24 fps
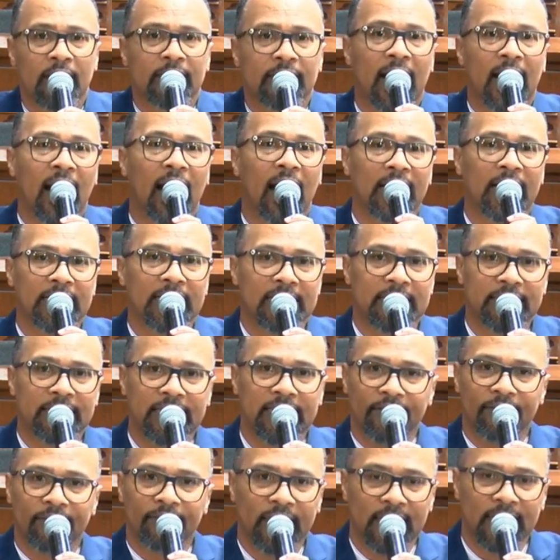God has
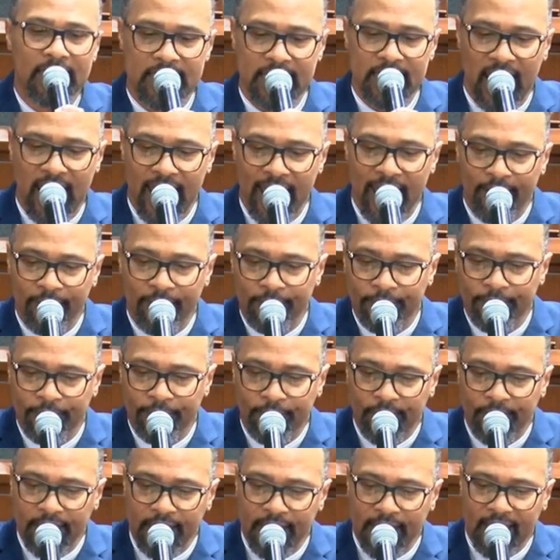given us
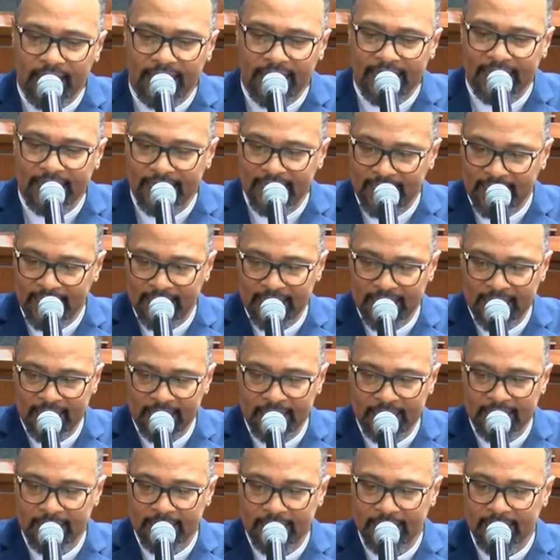
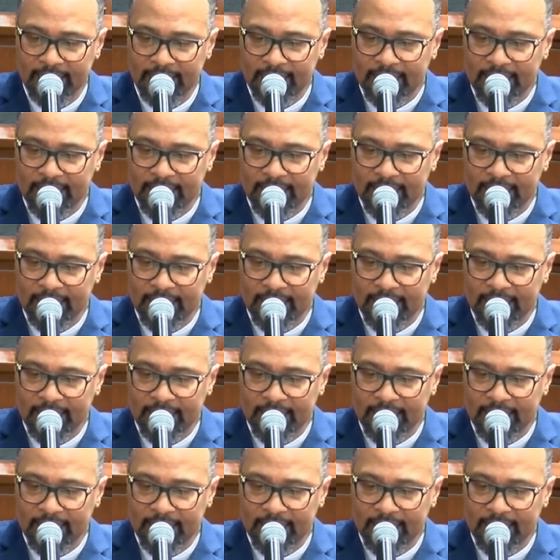everything